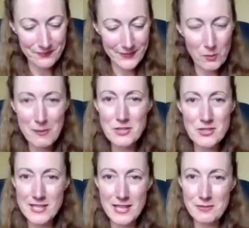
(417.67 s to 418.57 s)
That we might just
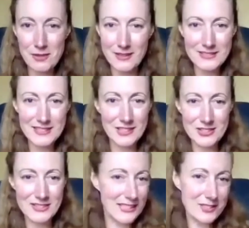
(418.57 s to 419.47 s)
take for granted. It
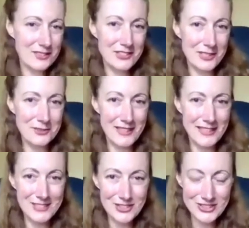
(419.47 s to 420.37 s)
just sits on the shelf
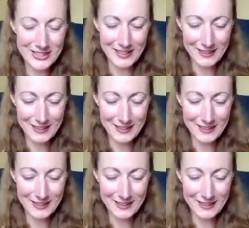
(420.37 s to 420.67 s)
getting dusty.